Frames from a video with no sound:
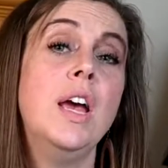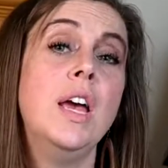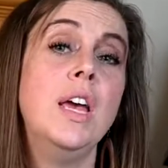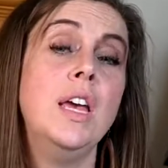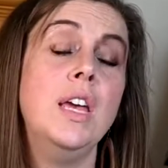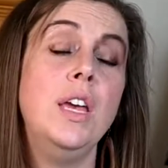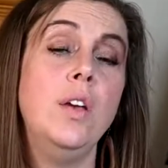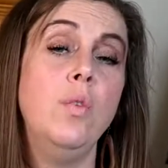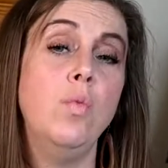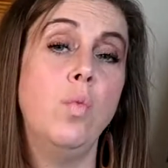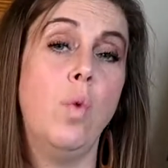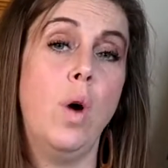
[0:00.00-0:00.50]

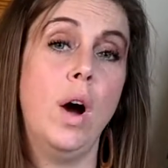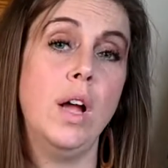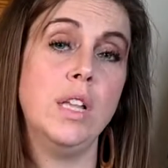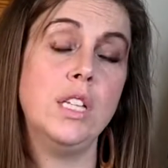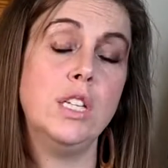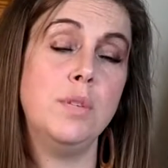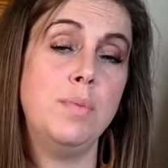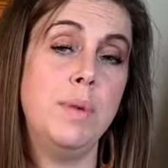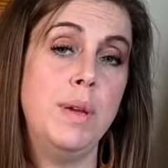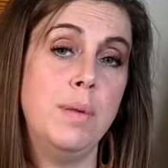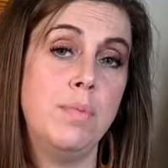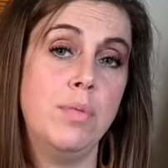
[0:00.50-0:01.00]
He
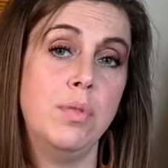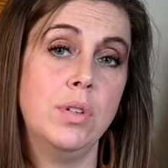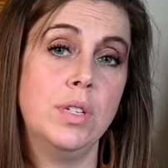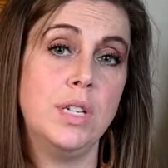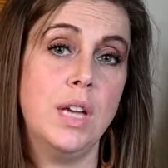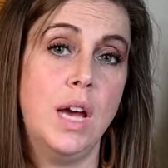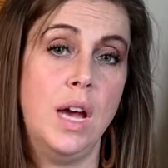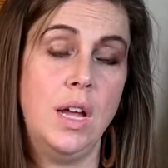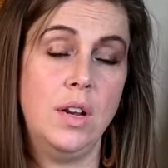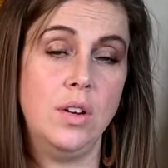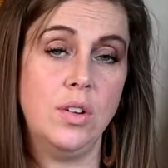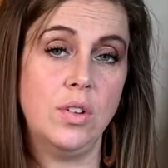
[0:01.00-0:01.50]
wants people
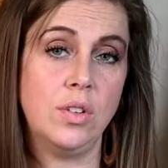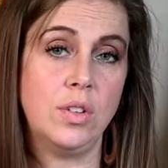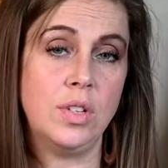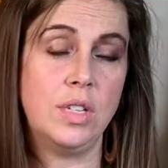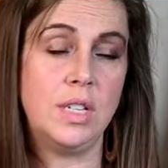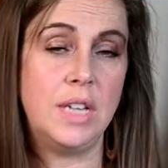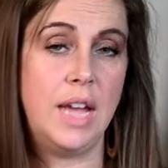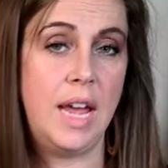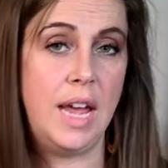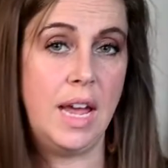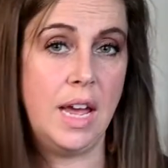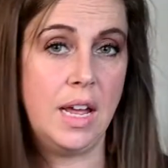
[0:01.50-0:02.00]
to
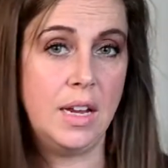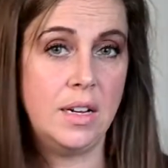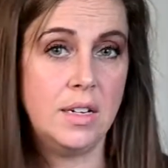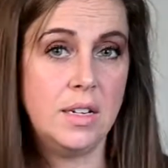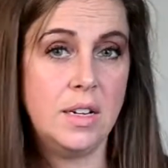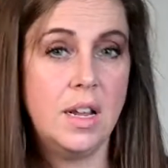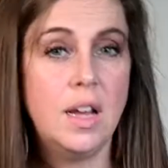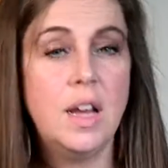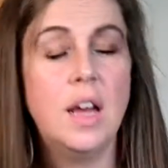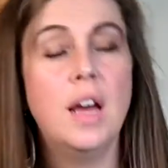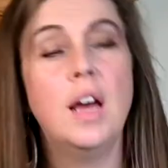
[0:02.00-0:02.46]
understand